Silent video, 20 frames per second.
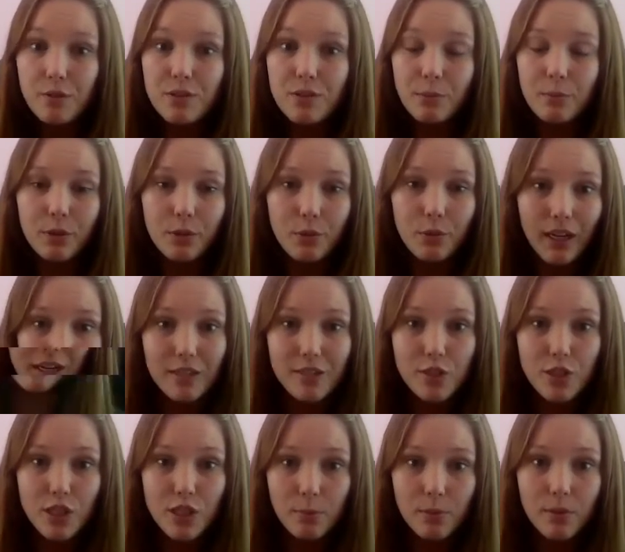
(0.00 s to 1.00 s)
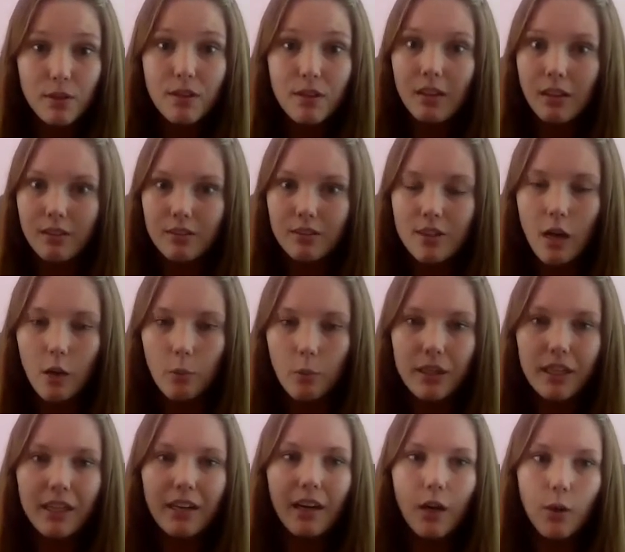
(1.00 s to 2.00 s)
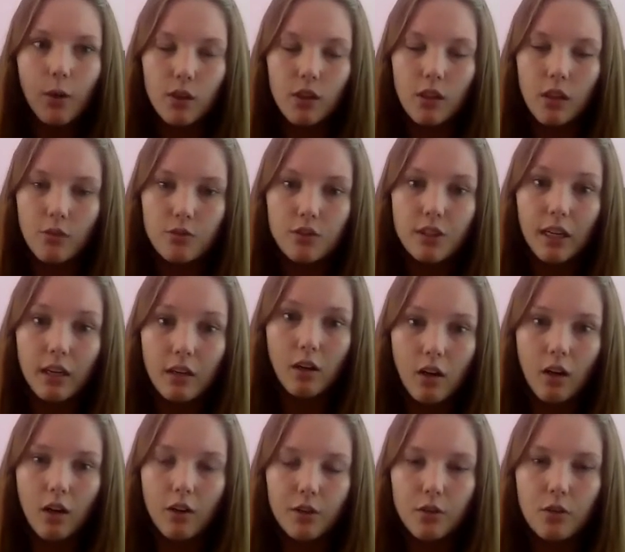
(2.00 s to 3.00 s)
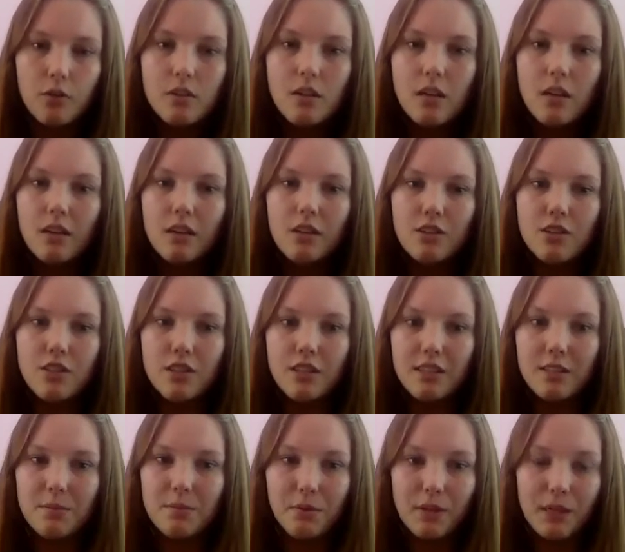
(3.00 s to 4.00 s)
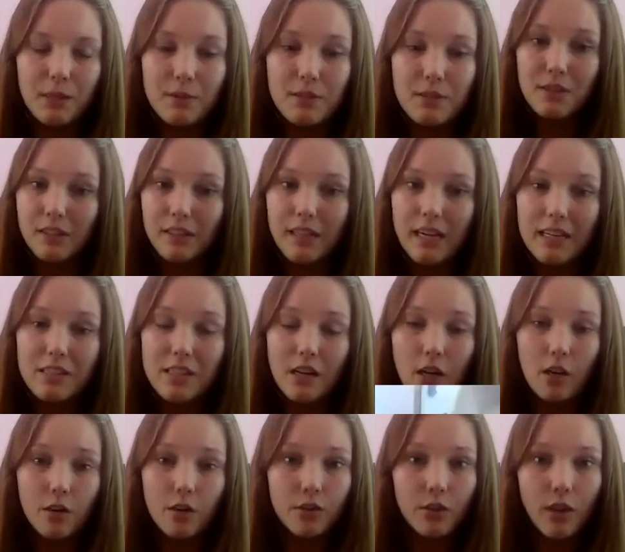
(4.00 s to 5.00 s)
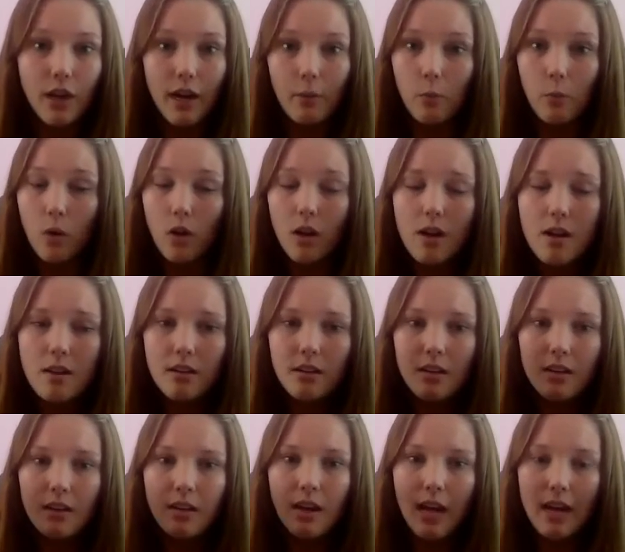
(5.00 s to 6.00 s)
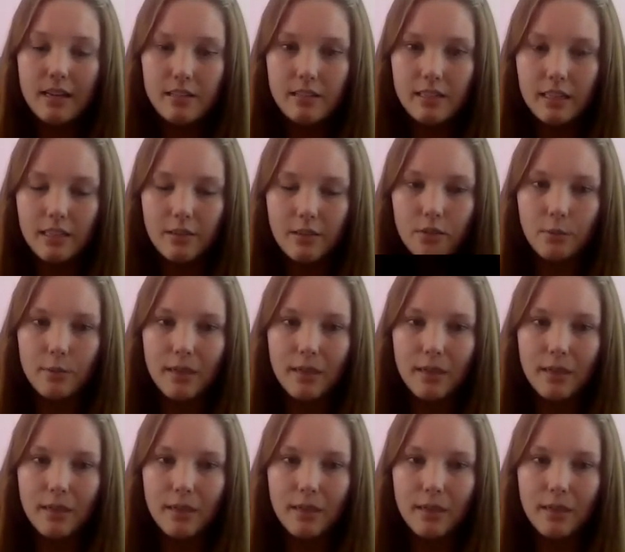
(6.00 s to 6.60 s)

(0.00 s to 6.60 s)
know someone who has it cheaper, tell me. I would love to get Cara Dune. She is pretty much the last character I want and need